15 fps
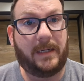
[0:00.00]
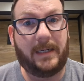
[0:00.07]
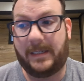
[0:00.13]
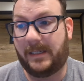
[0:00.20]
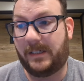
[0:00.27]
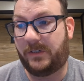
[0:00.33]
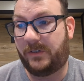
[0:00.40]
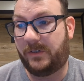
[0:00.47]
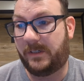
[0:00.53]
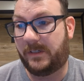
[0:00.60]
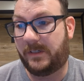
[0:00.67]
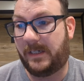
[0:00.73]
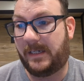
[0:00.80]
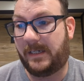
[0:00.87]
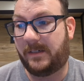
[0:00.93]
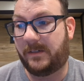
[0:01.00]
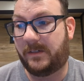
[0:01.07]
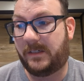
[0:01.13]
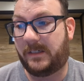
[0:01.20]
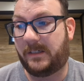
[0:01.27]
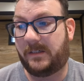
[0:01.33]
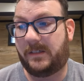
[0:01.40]
I guess you could say,
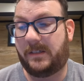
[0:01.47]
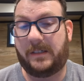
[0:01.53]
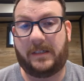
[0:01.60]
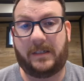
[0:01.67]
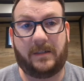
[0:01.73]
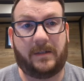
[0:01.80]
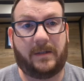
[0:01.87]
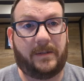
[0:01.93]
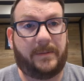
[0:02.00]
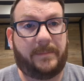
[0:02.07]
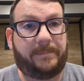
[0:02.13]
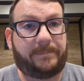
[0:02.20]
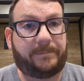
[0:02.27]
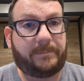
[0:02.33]
since the um,